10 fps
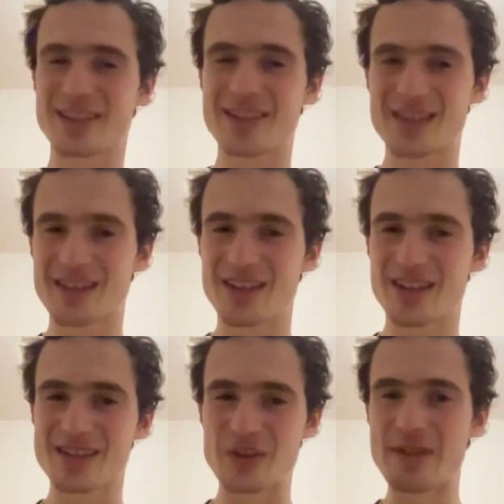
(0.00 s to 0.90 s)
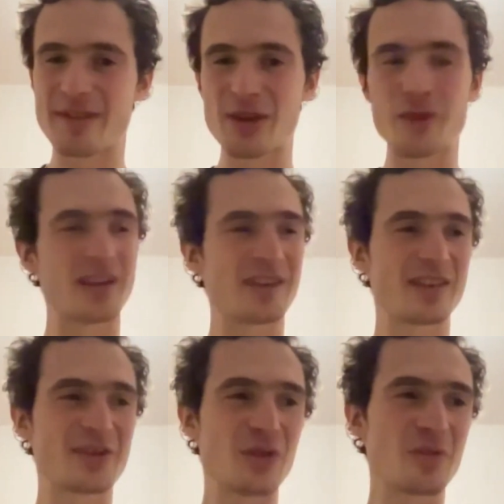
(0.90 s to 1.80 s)
it. So even though
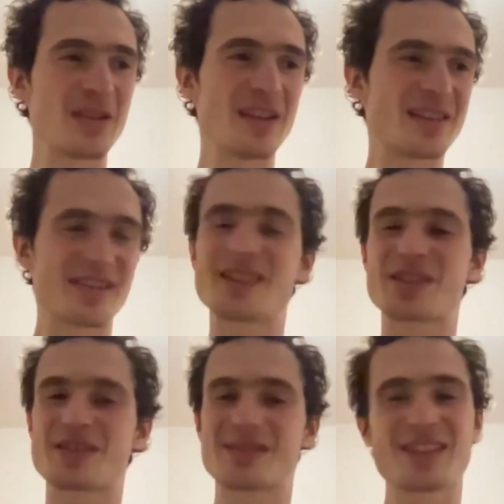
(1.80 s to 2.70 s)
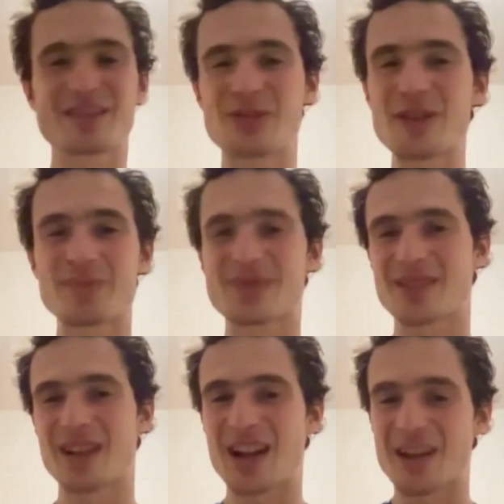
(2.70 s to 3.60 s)
it took me six trips,
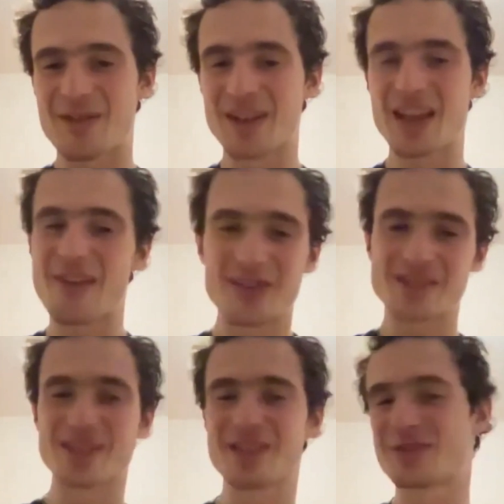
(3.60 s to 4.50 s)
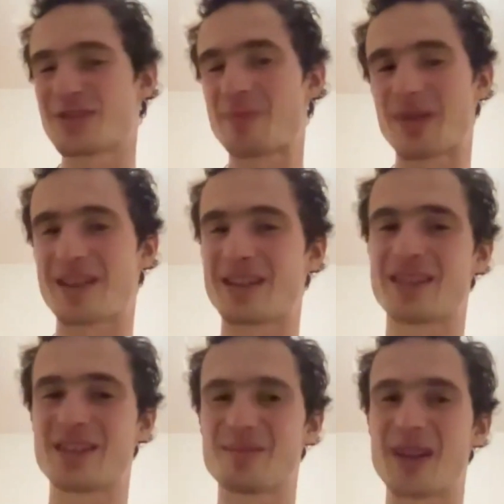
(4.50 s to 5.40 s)
I think every single trip
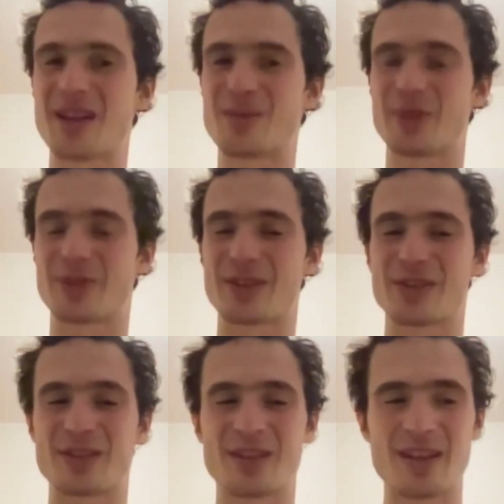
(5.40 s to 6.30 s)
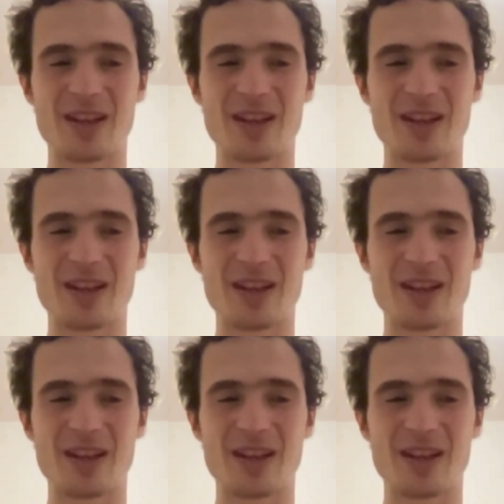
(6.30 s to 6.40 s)
I made a progression.